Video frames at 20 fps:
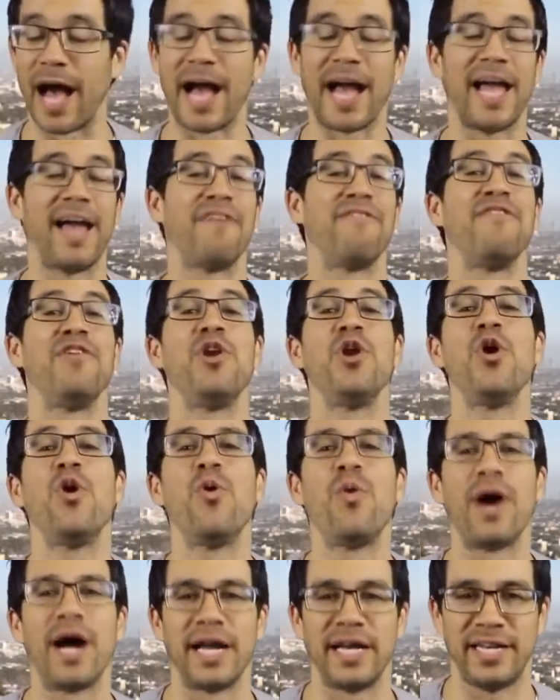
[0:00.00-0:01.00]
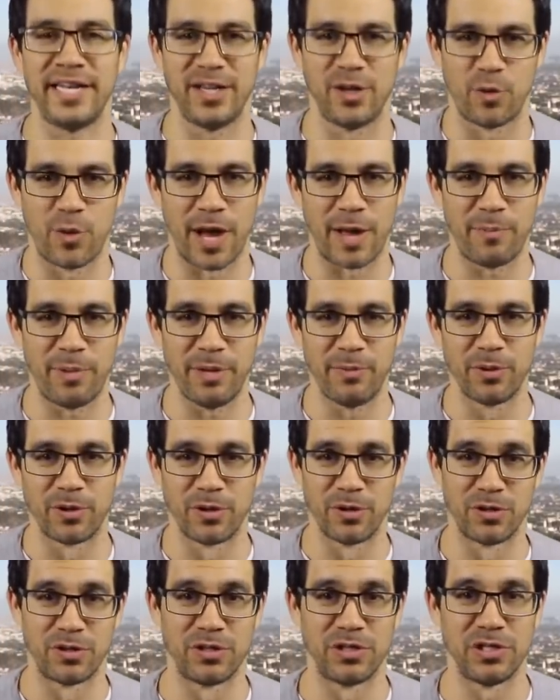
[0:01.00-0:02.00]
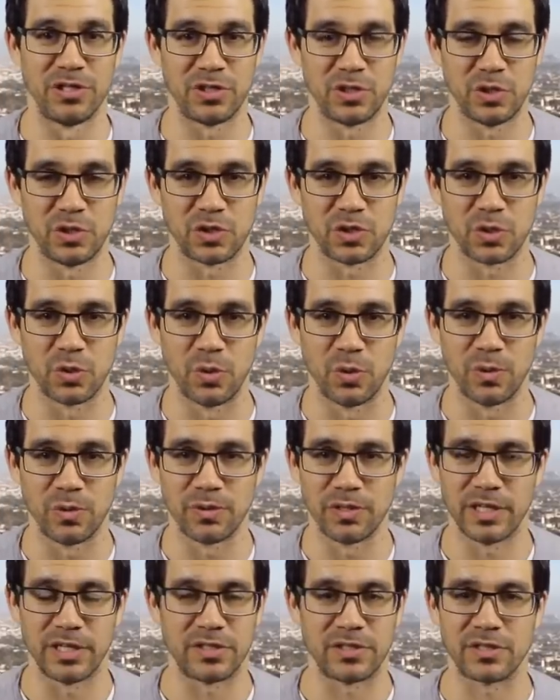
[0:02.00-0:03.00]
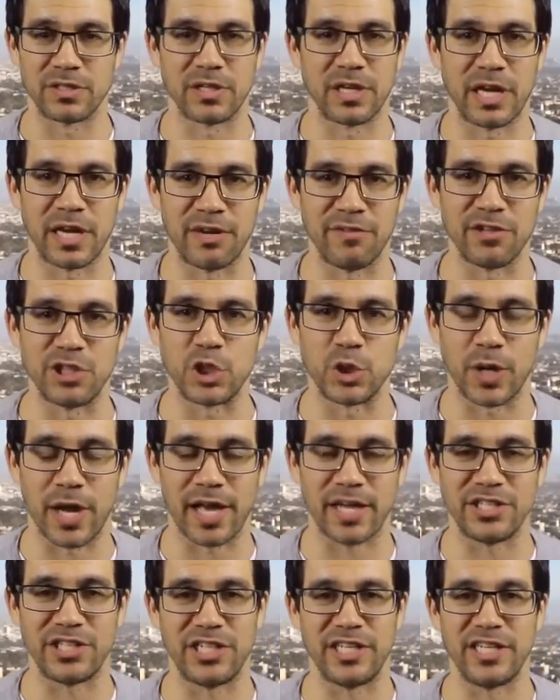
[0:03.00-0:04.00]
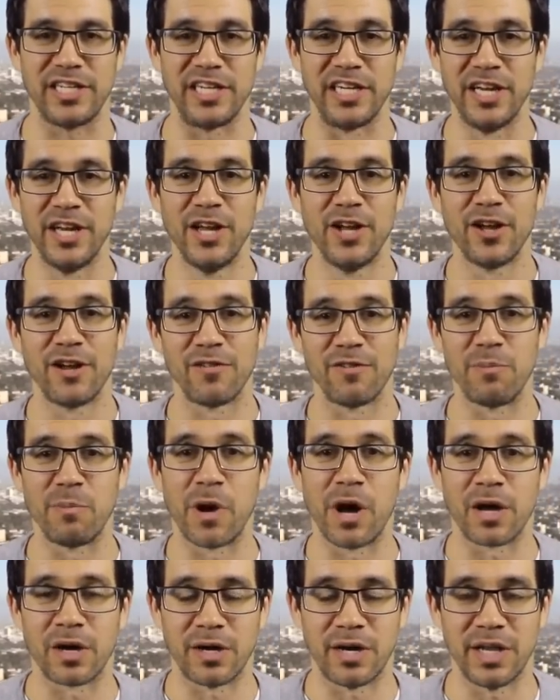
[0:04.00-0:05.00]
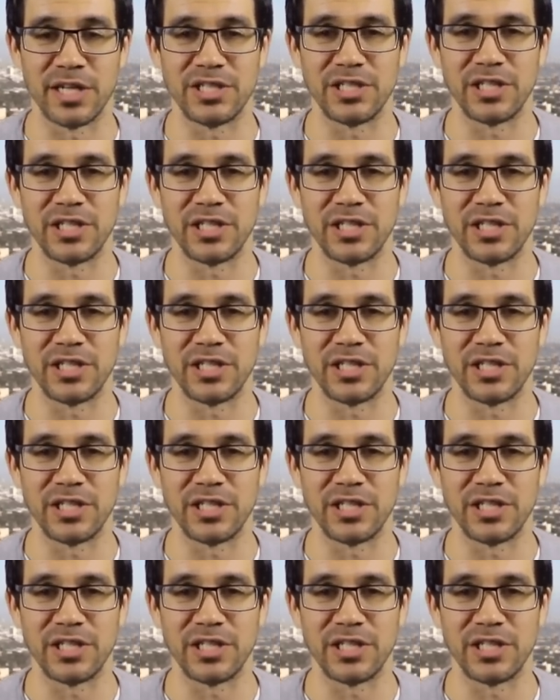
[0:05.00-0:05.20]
I have no idea why people don't learn this in school. It's kind of a tragedy of modern